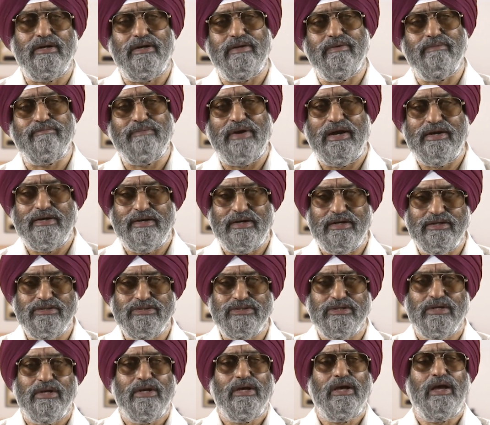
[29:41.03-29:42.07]

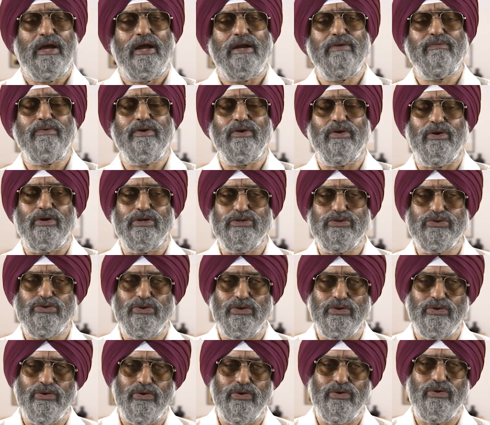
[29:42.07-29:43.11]
matrix and we also
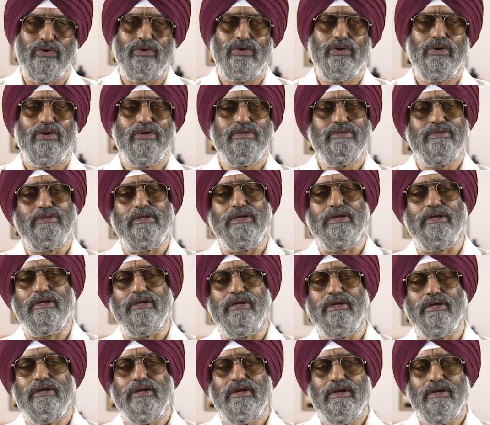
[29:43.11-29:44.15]
know
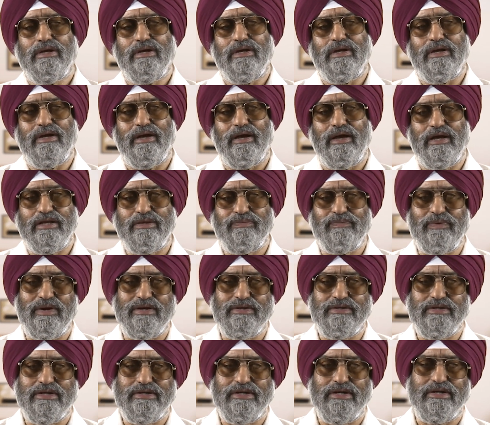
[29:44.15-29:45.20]
the uh,
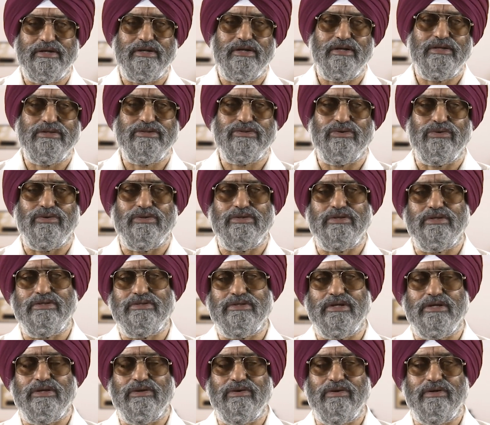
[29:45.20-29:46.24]
expected returns on the
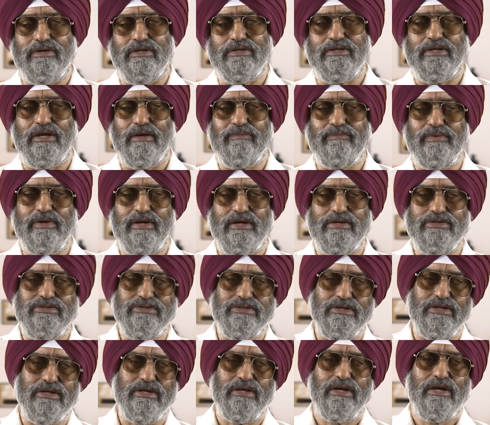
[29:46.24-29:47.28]
securities A, B and
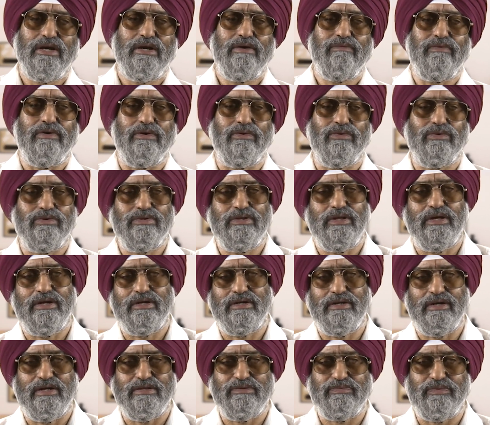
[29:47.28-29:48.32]
C. We know their
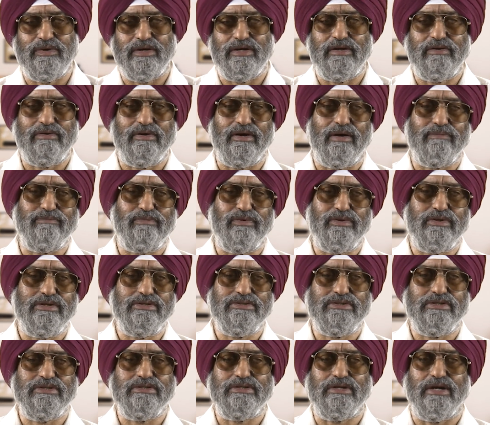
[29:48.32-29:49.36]
respective
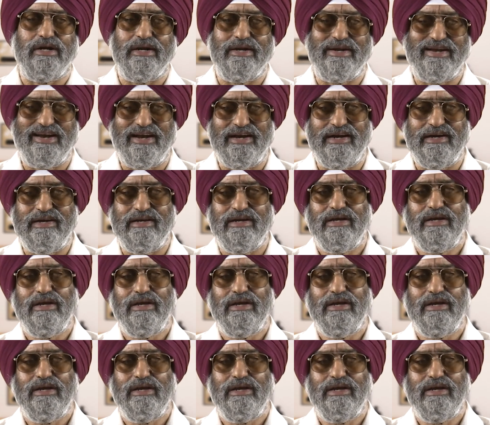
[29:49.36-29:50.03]
compositions content